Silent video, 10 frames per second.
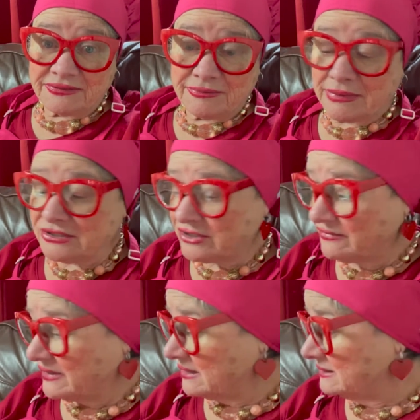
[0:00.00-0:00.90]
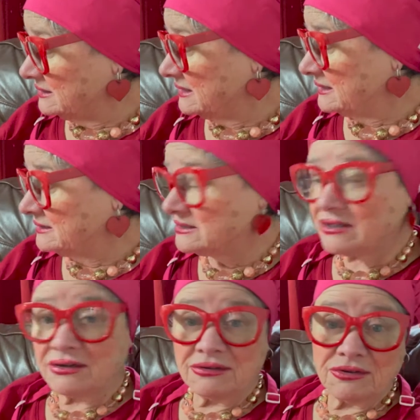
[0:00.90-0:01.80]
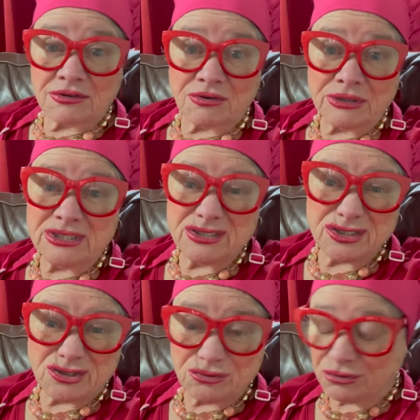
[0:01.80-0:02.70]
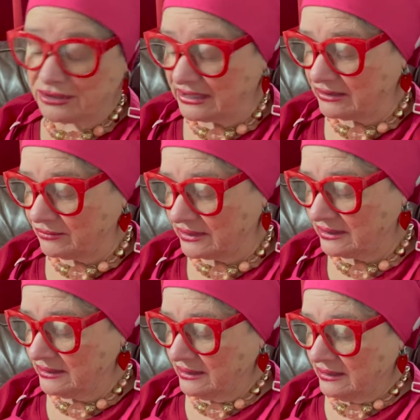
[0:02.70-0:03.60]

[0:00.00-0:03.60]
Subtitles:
a mushy Valentine's card or going to the store to get one,